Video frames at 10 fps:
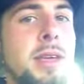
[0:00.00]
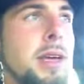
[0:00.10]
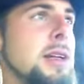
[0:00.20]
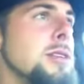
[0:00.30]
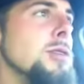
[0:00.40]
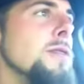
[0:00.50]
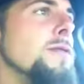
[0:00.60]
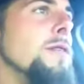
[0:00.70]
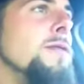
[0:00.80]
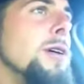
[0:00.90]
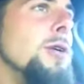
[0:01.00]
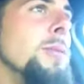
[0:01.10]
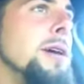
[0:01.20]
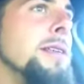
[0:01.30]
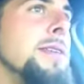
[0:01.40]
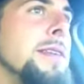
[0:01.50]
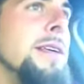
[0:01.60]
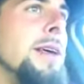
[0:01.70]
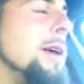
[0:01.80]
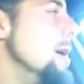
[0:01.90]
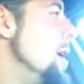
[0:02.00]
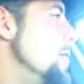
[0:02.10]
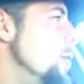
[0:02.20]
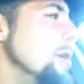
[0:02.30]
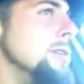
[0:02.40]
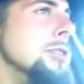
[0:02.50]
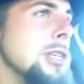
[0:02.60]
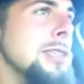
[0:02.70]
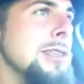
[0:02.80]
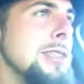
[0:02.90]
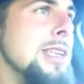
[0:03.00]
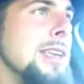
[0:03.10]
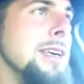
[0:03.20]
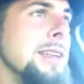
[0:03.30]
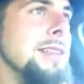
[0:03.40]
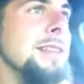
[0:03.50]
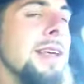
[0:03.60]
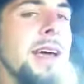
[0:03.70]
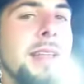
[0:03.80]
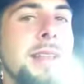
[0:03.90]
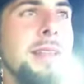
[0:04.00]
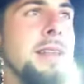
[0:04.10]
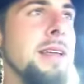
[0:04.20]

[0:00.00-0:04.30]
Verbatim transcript: get to the fulfillment of what Jesus did and